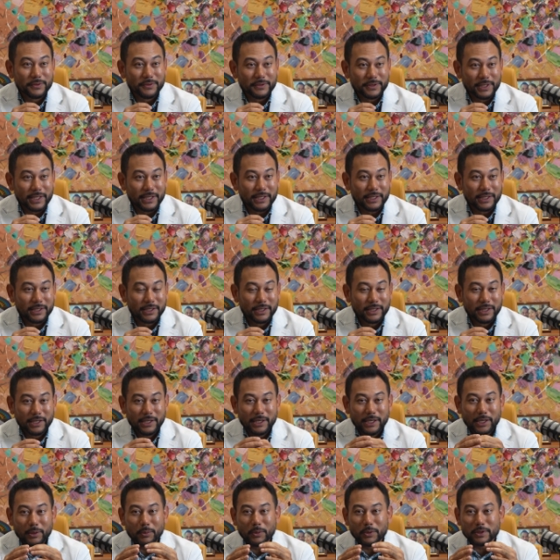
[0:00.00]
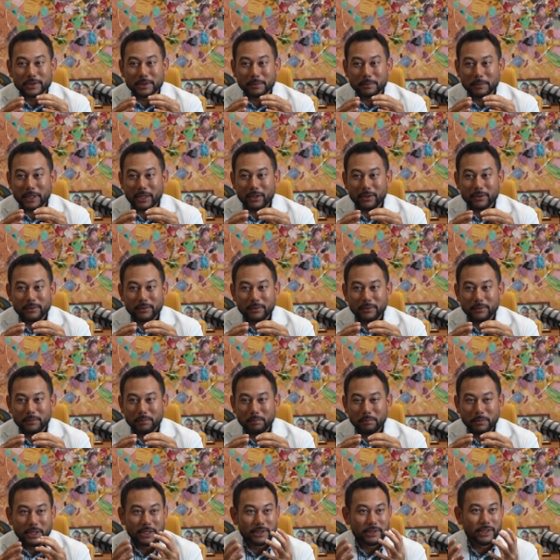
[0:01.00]
right, it was about
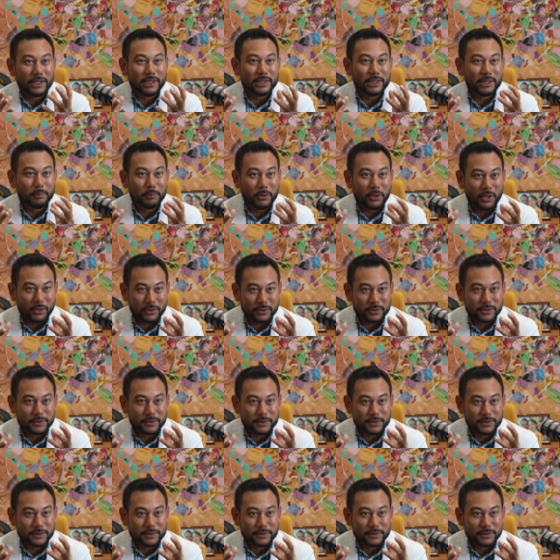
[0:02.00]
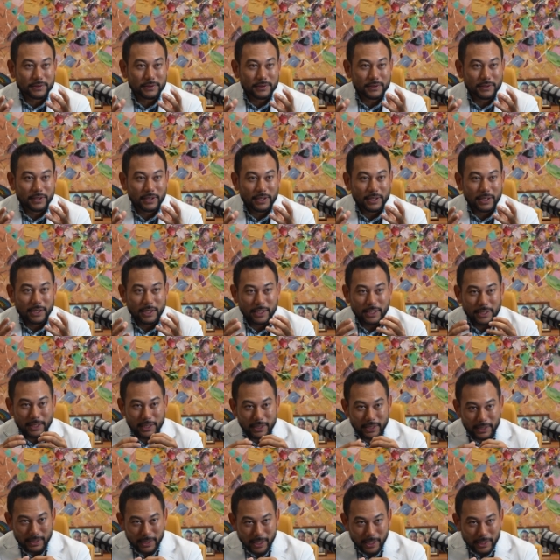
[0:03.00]
building the blocks.
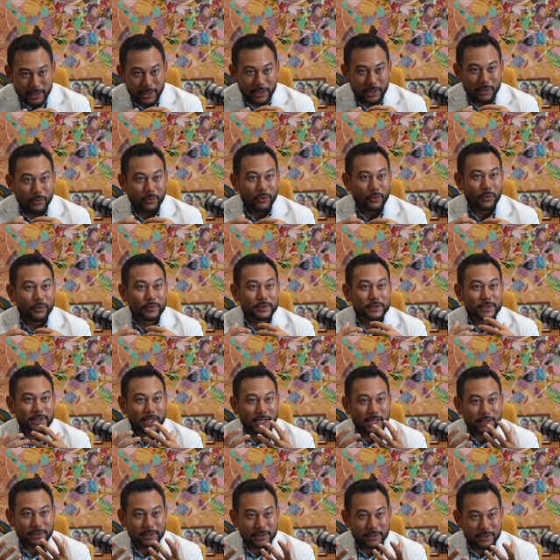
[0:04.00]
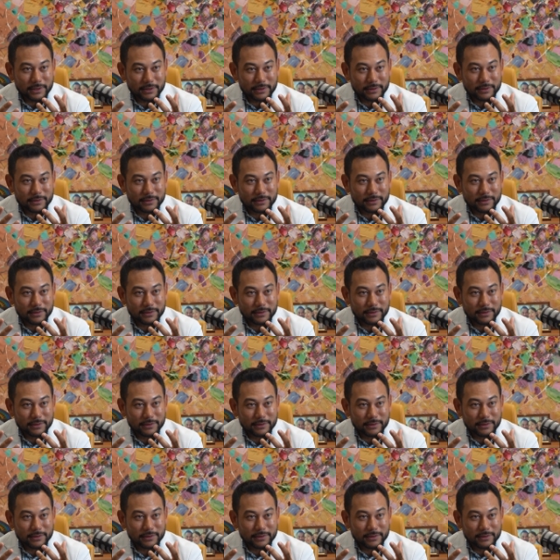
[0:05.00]
Then the growth started,